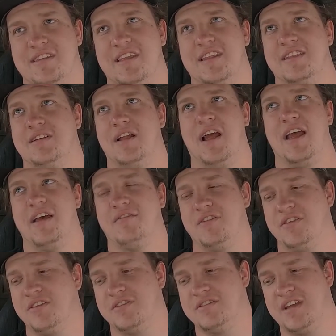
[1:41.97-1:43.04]
And then I have a
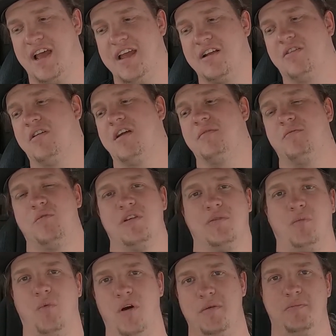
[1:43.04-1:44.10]
little diagram
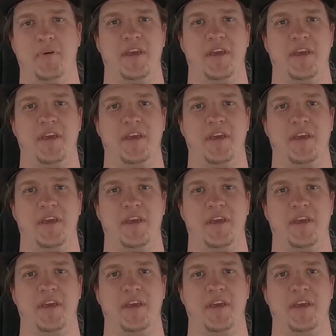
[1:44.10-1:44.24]
with what